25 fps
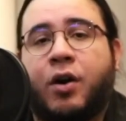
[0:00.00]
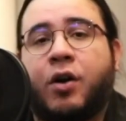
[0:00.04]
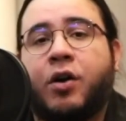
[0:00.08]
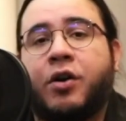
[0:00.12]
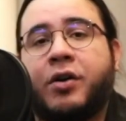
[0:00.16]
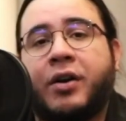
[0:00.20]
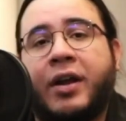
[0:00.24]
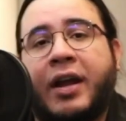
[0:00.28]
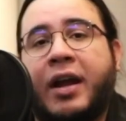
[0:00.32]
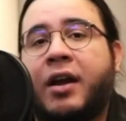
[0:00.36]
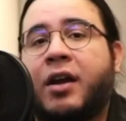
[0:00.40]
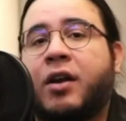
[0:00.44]

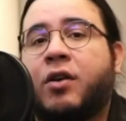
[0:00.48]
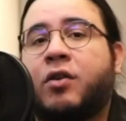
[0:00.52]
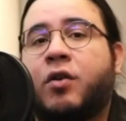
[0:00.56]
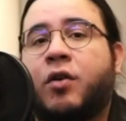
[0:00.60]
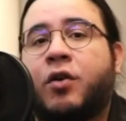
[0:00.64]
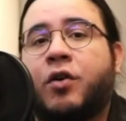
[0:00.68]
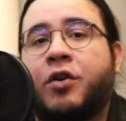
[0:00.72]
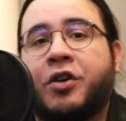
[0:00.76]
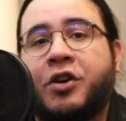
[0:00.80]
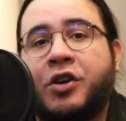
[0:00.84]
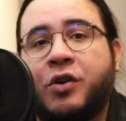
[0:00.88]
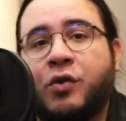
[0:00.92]
Or in
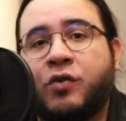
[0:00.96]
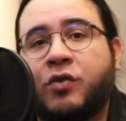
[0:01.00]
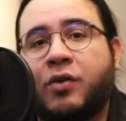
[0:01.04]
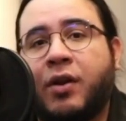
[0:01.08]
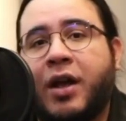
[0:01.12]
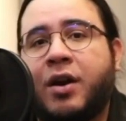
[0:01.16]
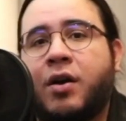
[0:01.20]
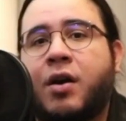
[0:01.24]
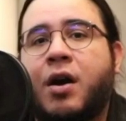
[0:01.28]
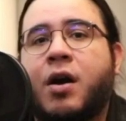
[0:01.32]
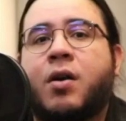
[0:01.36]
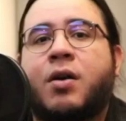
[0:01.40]
our
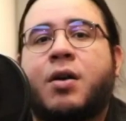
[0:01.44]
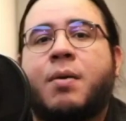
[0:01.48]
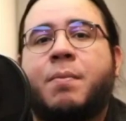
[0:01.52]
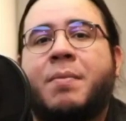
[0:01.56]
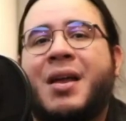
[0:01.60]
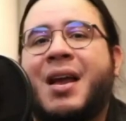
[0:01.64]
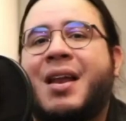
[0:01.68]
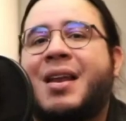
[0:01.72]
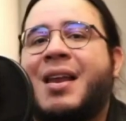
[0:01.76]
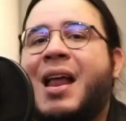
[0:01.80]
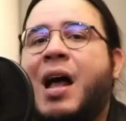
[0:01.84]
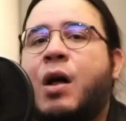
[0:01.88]
newsletter, I'm going to
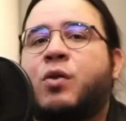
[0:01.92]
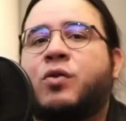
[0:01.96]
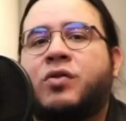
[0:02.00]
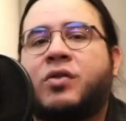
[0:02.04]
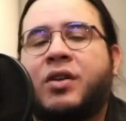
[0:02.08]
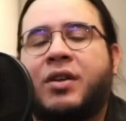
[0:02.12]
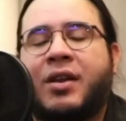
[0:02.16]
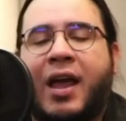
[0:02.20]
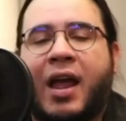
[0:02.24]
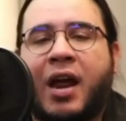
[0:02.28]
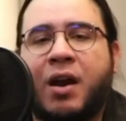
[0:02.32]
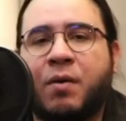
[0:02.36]
be
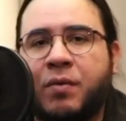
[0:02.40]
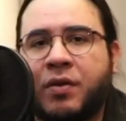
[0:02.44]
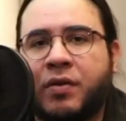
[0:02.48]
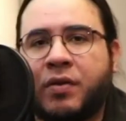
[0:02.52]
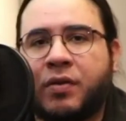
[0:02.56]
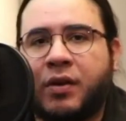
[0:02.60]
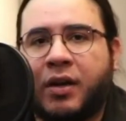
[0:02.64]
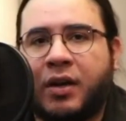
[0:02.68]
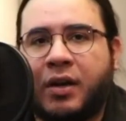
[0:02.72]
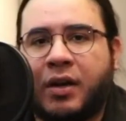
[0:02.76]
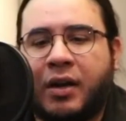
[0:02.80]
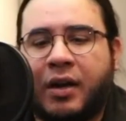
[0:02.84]
announcing
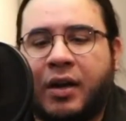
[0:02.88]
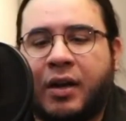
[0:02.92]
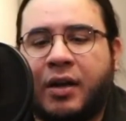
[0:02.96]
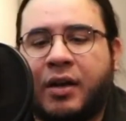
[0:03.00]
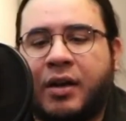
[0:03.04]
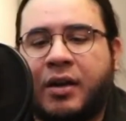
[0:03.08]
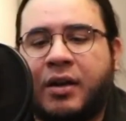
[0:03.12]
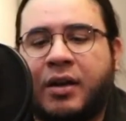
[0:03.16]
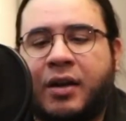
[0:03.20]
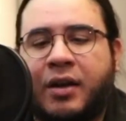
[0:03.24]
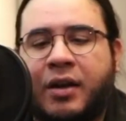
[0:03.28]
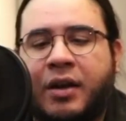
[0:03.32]
everything
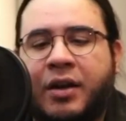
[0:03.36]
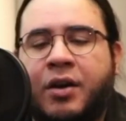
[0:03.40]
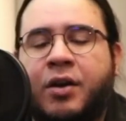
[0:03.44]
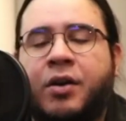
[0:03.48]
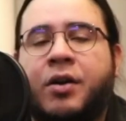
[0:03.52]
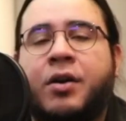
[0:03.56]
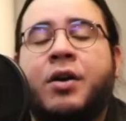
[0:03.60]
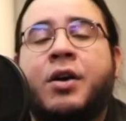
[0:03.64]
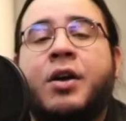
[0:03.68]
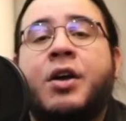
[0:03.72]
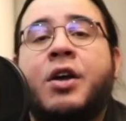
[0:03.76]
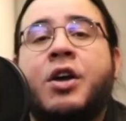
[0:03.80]
in
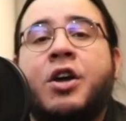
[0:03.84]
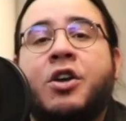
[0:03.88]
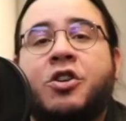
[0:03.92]
here.